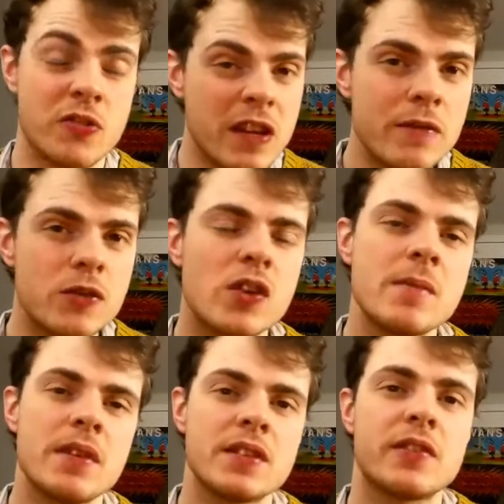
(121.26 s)
fever dream
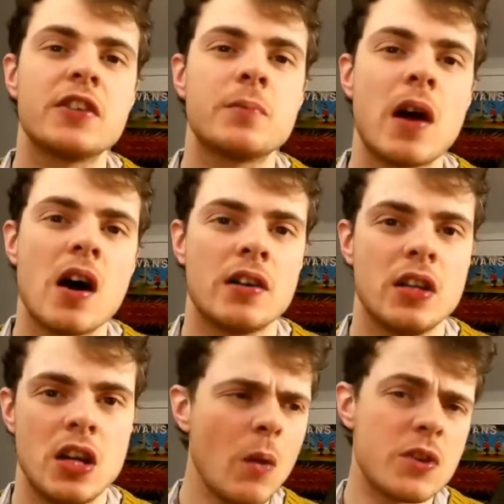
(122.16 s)
in this first part,
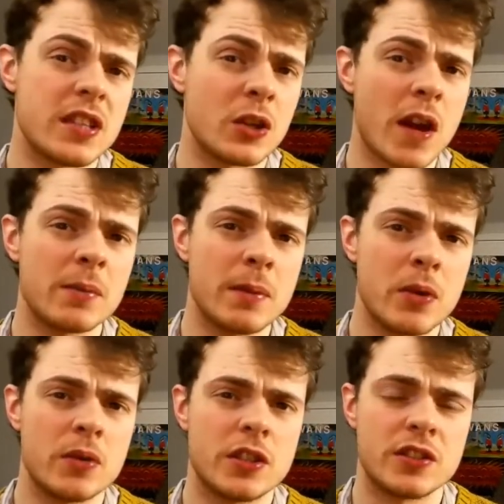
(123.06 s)
which is incredibly
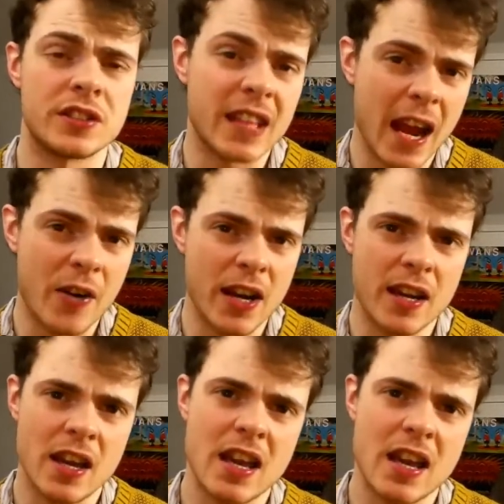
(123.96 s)
brutish and scary,